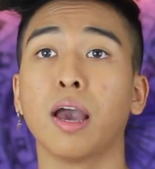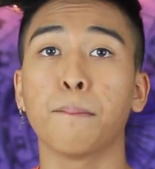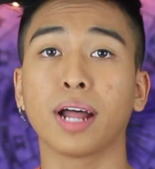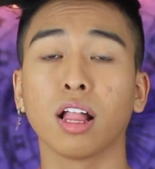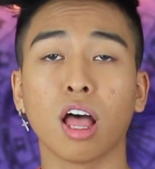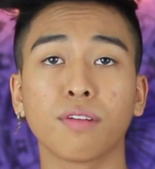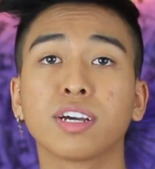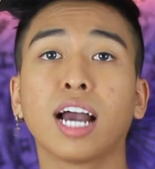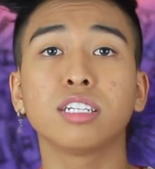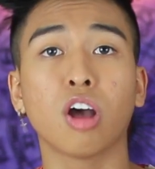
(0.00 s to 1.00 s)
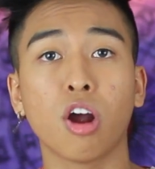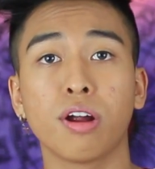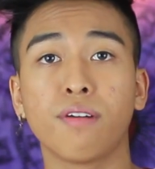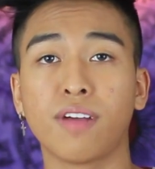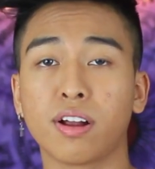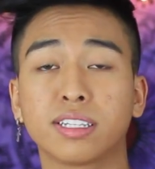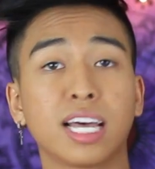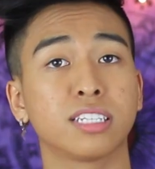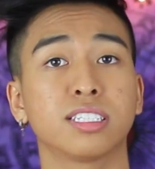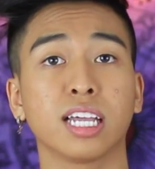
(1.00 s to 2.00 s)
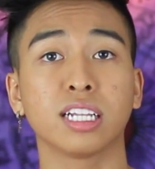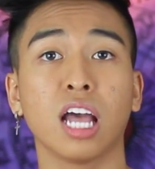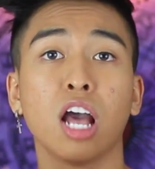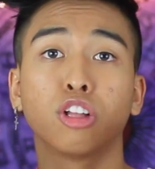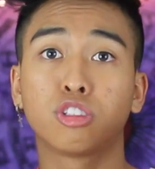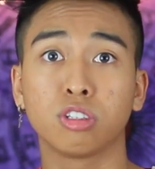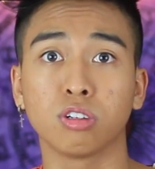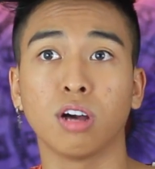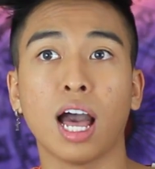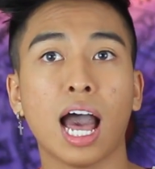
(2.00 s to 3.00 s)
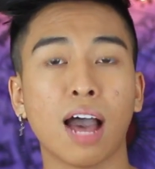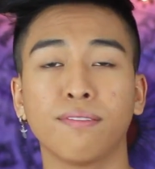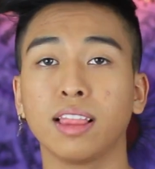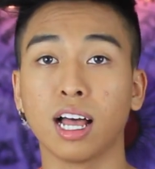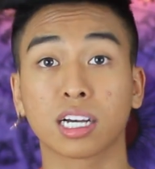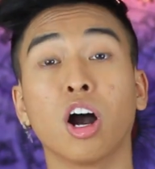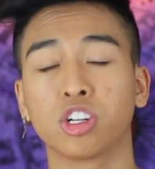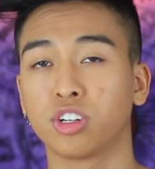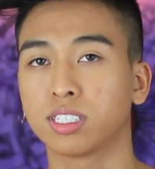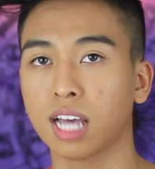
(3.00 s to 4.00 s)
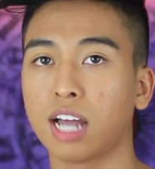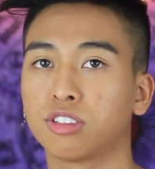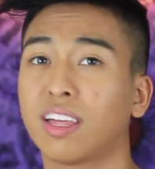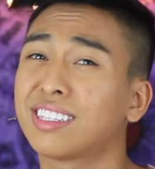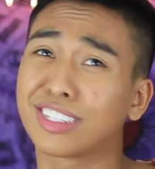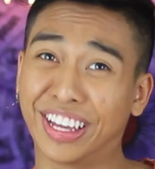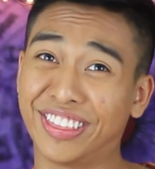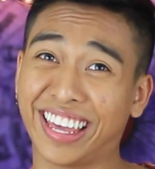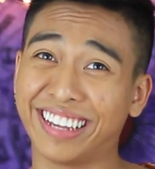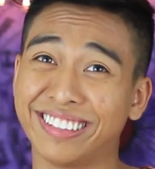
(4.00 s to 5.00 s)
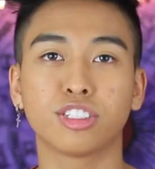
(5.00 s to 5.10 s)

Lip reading: but a lot of you guys are very destined to have luck on your side, so that's a good thing.